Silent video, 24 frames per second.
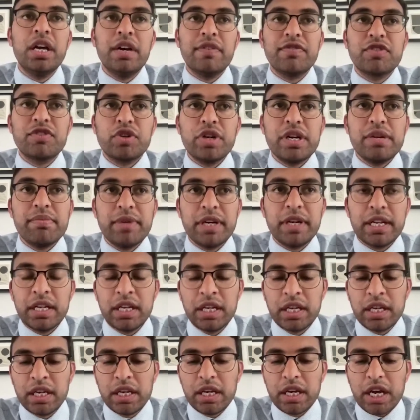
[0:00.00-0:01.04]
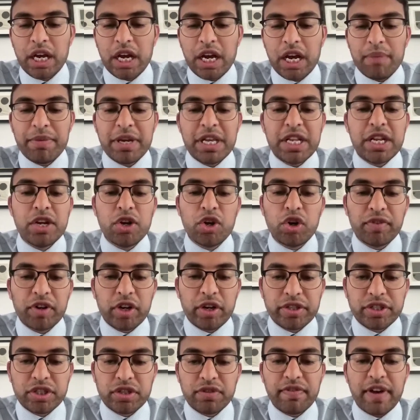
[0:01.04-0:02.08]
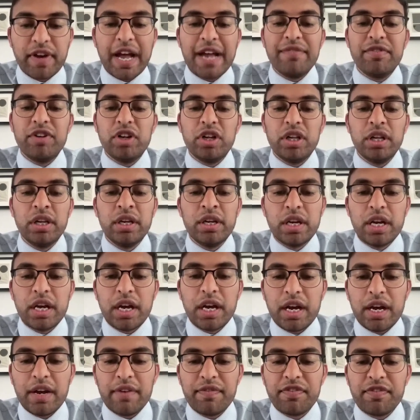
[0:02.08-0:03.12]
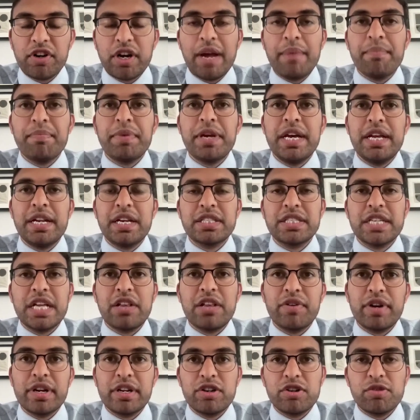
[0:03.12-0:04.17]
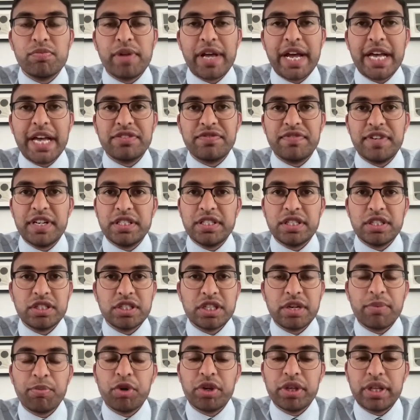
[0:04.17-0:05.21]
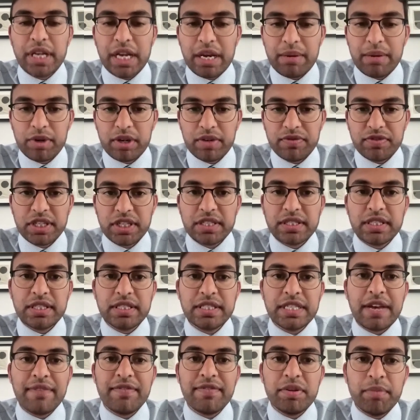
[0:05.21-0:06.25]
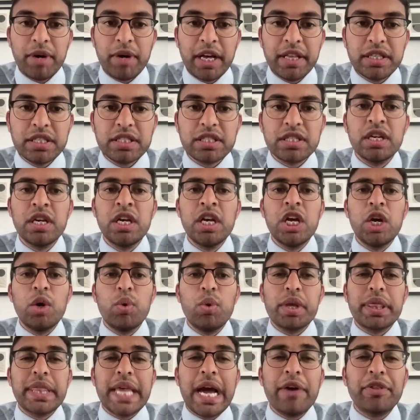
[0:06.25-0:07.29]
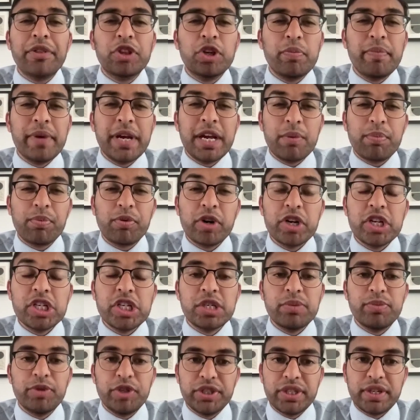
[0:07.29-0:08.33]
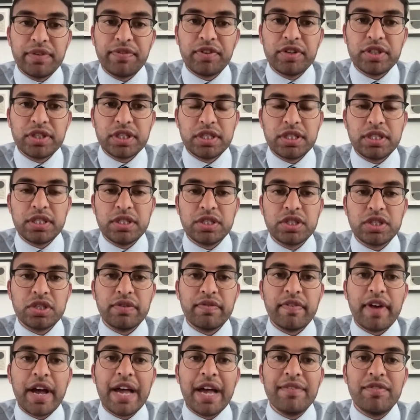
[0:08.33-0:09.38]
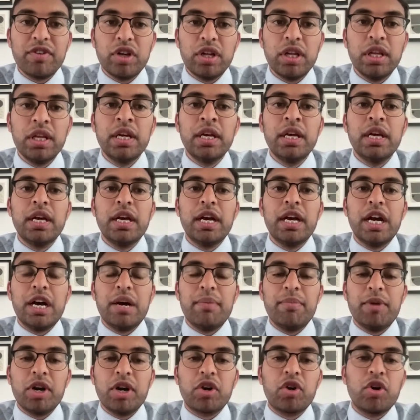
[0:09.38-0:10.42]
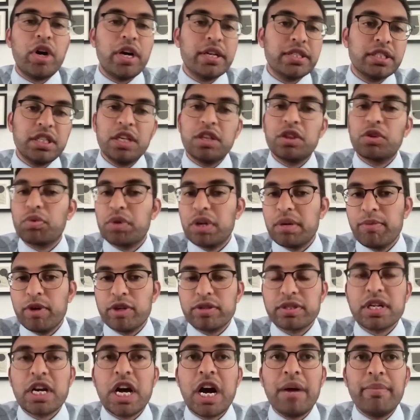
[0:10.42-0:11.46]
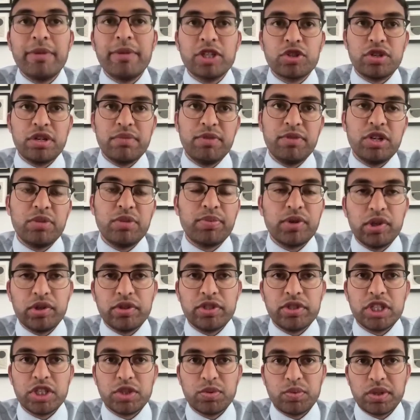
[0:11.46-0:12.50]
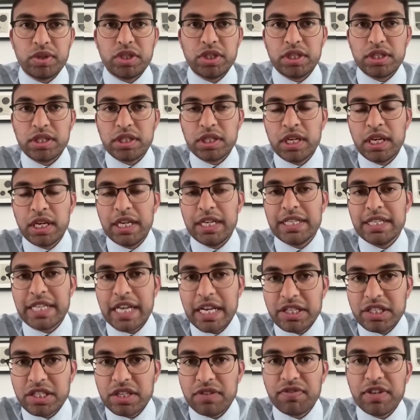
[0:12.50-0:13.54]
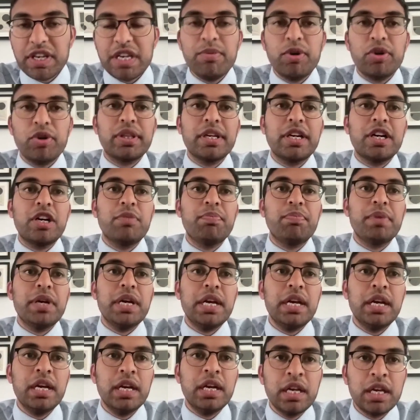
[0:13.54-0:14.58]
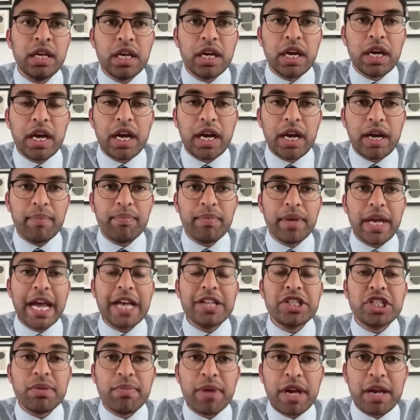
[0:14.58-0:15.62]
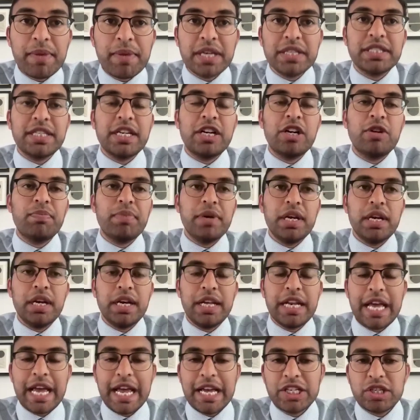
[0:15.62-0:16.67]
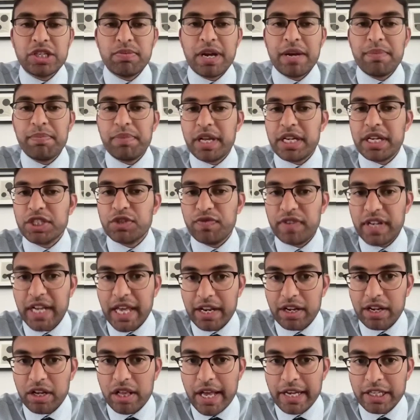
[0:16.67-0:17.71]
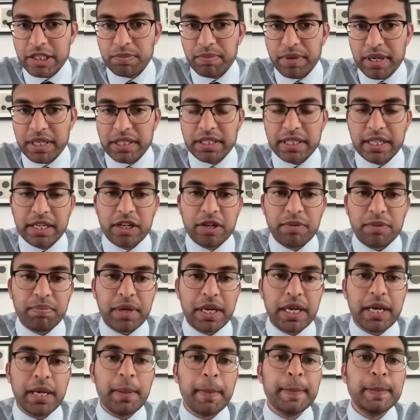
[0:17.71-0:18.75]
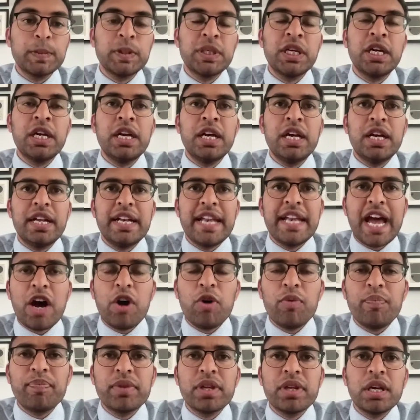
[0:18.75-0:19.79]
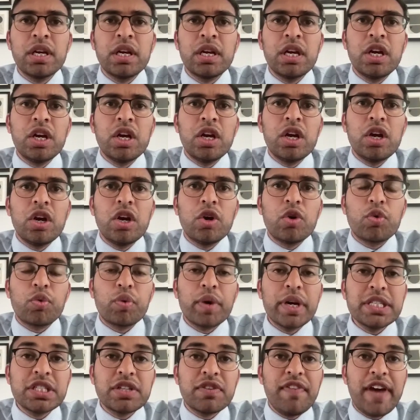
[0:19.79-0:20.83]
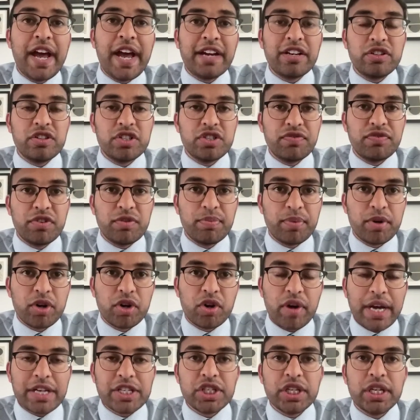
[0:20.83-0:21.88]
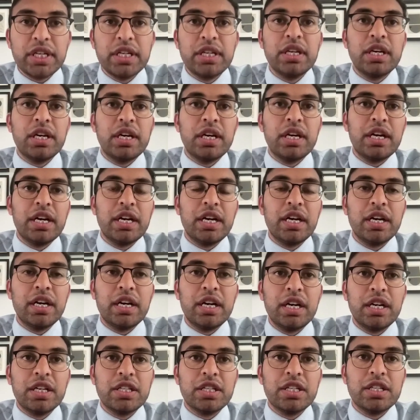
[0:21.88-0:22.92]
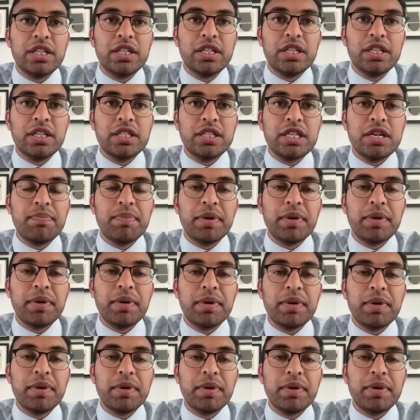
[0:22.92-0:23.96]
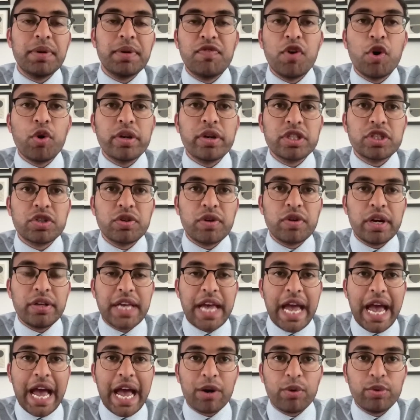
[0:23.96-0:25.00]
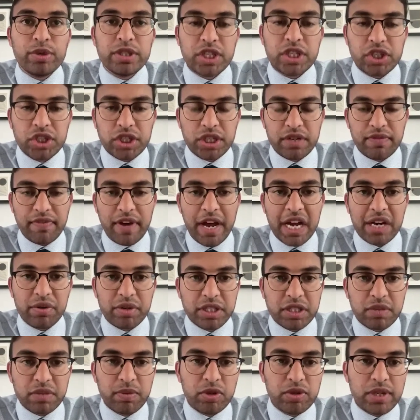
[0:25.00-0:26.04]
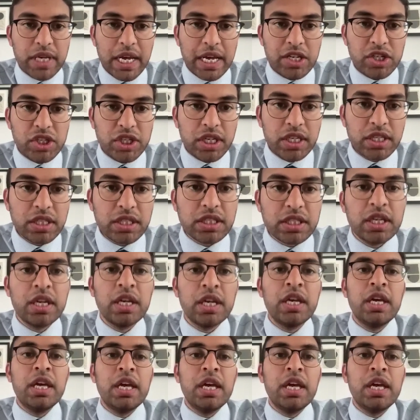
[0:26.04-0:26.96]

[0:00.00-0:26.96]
of treatment, median overall survival uh, for MPN accelerated or blast phase is somewhere in the neighborhood of six to seven months without there being appreciable differences in survival um, across the three most common treatment approaches, which is intensive chemotherapy, um, HMA based therapy, and HMA plus venetoclax based therapy. Now, risk factors for progression uh, uh, typically focus around the acquisition of high risk mutations.